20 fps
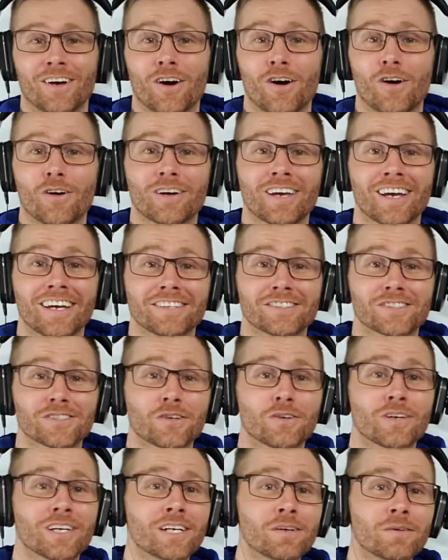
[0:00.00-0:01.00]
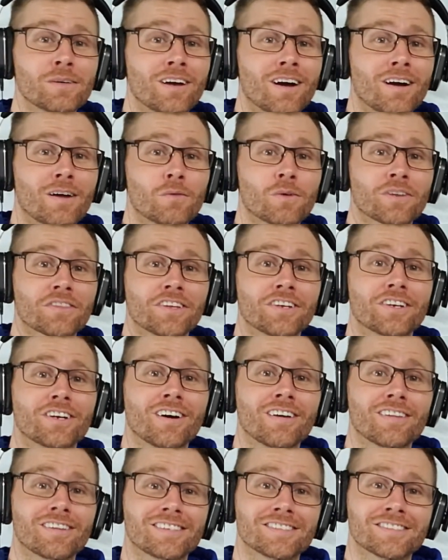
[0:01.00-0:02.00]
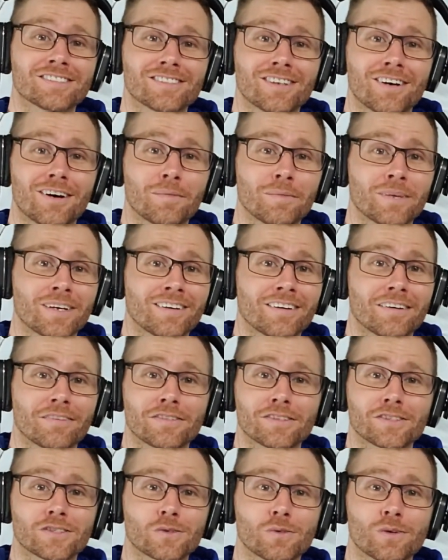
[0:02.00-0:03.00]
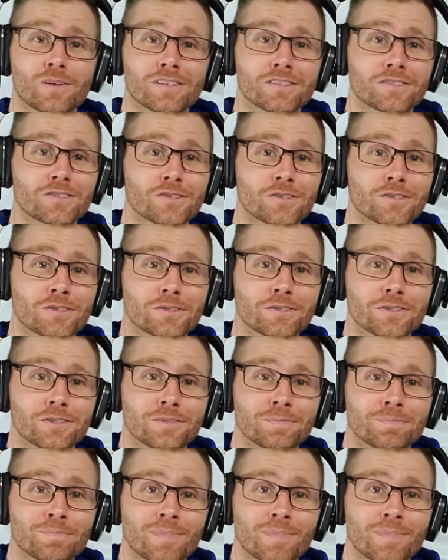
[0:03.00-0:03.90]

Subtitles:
Okay, so here we are with another installment of the Square Circle.